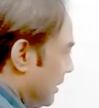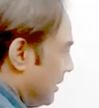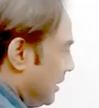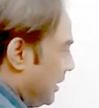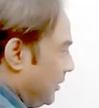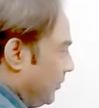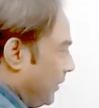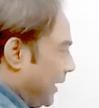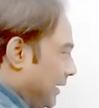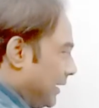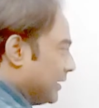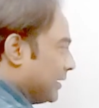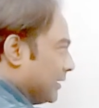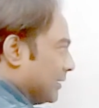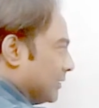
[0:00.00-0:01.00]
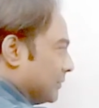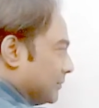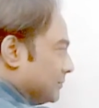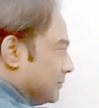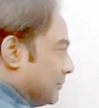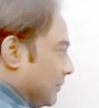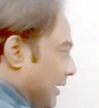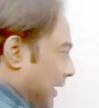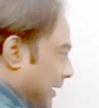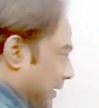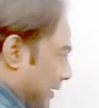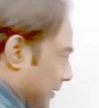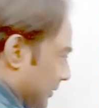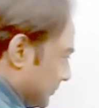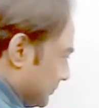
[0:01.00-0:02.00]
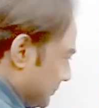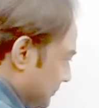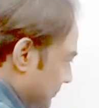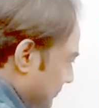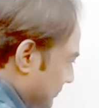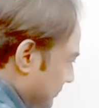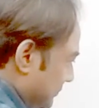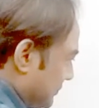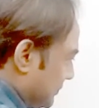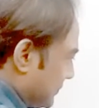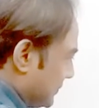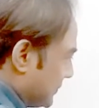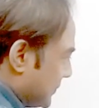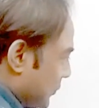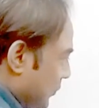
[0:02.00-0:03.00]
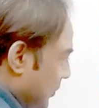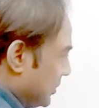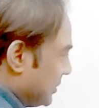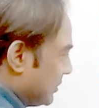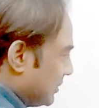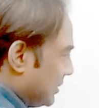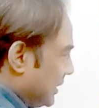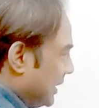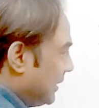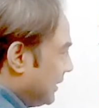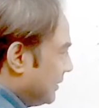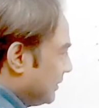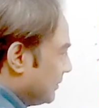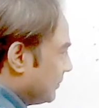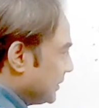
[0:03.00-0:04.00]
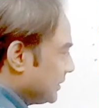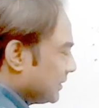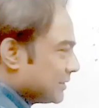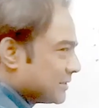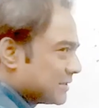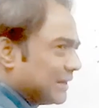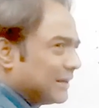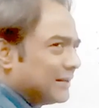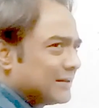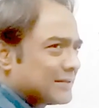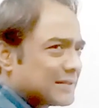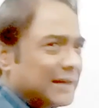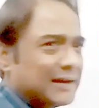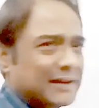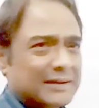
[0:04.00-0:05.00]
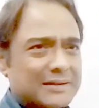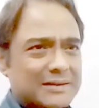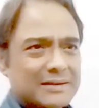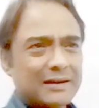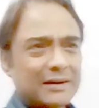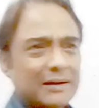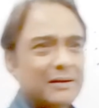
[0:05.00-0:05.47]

Then you end the letter with a single sentence,